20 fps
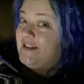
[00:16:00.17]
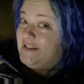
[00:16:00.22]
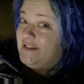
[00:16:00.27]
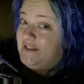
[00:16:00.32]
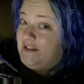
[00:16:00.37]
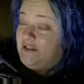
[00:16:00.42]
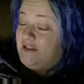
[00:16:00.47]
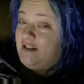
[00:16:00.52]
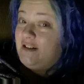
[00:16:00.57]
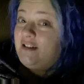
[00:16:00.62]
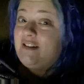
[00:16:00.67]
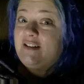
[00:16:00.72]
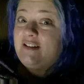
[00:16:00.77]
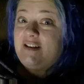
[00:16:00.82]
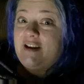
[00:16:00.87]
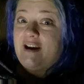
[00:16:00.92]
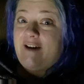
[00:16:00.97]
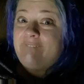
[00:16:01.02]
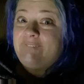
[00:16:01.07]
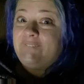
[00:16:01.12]
good?
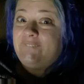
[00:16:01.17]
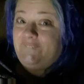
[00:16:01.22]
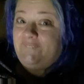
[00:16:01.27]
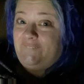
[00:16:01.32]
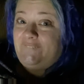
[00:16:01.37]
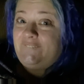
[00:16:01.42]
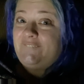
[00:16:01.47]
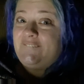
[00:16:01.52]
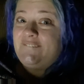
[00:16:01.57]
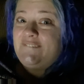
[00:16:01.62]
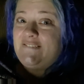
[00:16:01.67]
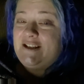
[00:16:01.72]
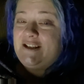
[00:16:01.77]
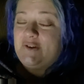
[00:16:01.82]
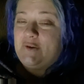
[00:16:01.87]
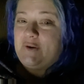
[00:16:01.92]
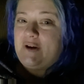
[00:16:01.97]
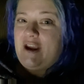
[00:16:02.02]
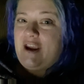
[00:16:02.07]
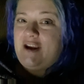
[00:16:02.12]
Yeah?
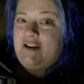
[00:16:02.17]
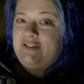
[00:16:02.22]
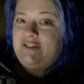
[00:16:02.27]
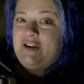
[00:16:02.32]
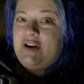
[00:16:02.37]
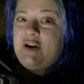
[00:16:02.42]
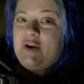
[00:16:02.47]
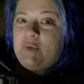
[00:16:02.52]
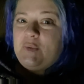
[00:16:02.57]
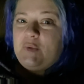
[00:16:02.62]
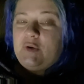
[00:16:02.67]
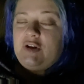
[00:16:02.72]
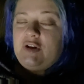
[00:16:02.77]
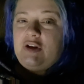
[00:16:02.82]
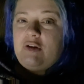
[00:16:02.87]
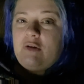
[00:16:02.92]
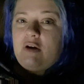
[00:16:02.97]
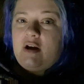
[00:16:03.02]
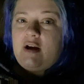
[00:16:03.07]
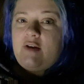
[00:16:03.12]
Okay. Well,
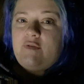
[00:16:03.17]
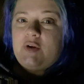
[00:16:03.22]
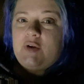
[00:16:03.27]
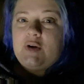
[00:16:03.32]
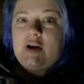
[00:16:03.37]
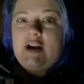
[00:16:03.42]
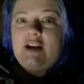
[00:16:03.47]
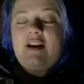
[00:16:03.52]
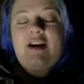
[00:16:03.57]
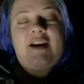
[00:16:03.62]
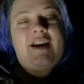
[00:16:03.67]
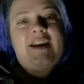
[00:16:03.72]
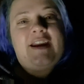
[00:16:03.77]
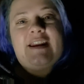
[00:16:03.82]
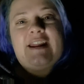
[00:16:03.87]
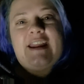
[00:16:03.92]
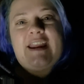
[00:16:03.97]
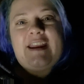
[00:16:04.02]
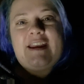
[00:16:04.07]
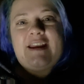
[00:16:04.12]
you all have a great night,
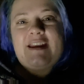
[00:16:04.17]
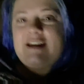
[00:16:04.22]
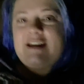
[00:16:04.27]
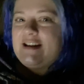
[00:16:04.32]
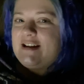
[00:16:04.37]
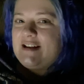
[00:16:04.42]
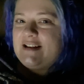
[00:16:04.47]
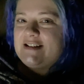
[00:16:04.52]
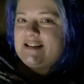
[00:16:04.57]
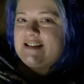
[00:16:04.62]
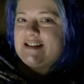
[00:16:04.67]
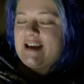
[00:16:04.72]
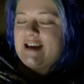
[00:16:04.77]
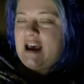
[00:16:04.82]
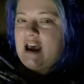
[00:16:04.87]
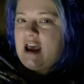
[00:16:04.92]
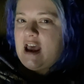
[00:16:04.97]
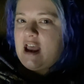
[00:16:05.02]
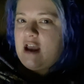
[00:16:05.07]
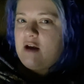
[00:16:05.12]
and
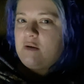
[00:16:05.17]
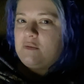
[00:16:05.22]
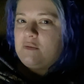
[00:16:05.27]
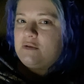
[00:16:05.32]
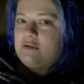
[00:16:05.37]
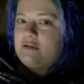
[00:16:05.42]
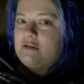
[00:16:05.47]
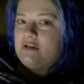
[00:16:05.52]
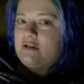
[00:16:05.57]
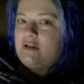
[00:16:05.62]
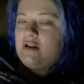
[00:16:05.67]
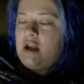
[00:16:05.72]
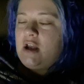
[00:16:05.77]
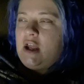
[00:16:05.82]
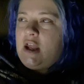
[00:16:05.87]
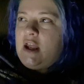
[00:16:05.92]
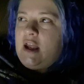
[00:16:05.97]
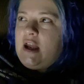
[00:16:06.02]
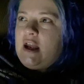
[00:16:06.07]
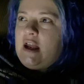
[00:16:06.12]
I will
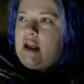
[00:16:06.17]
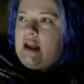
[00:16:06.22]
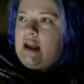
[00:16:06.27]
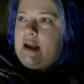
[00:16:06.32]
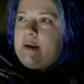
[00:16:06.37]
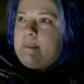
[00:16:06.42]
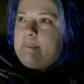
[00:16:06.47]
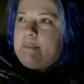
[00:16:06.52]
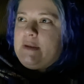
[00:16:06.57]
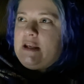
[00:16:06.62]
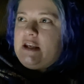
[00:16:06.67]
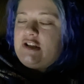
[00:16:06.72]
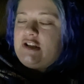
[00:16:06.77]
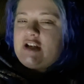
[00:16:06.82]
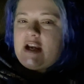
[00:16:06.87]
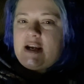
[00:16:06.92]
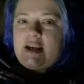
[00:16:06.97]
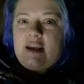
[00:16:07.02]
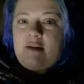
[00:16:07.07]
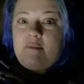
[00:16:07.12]
be
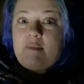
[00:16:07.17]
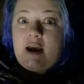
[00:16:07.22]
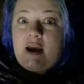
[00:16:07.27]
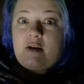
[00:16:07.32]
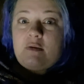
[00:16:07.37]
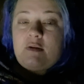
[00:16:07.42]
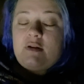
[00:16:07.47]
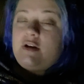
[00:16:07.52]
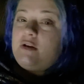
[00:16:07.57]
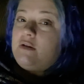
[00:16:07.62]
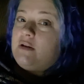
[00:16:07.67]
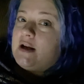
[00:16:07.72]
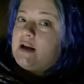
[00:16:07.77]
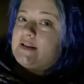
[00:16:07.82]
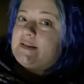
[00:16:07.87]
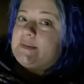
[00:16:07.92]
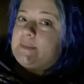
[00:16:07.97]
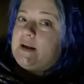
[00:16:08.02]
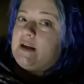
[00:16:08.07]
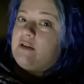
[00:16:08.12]
checking back with you
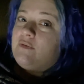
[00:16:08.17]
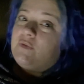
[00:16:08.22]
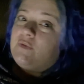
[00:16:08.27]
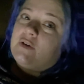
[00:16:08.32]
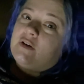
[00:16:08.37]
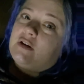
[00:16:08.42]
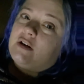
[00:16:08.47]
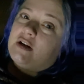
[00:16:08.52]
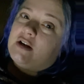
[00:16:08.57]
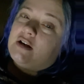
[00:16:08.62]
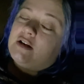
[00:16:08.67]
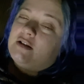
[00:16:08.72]
next week for